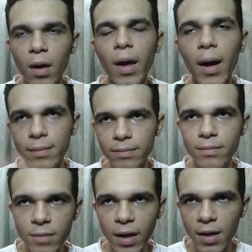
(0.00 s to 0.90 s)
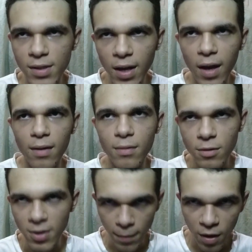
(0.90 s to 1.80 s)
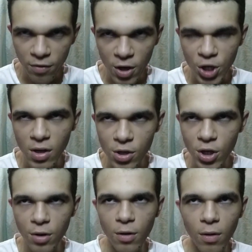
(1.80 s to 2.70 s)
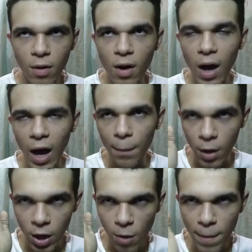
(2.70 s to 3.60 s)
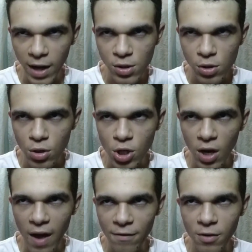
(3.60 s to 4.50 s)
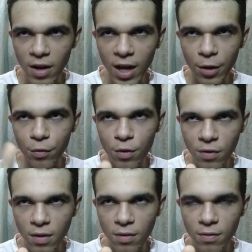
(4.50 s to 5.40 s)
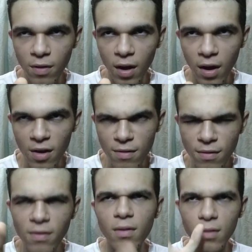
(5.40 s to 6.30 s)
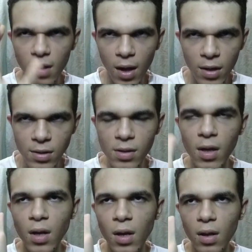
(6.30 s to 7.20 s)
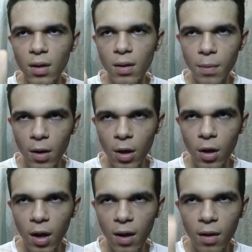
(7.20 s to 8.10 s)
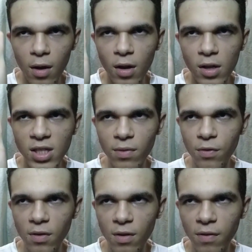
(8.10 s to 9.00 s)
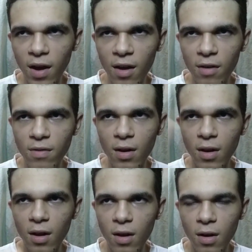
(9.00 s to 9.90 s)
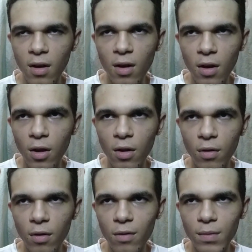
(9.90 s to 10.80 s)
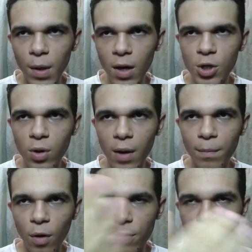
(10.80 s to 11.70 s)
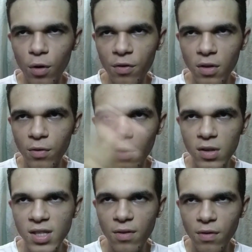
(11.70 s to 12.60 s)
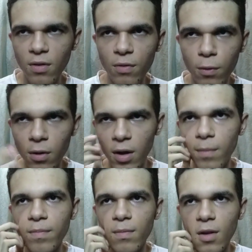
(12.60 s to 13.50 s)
Yeah, like I said, the motivation in general. I'm gonna go back to 2J after I get low for 55, yes. I'm gonna get 755 and then I'm gonna try both 454 and 754, okay?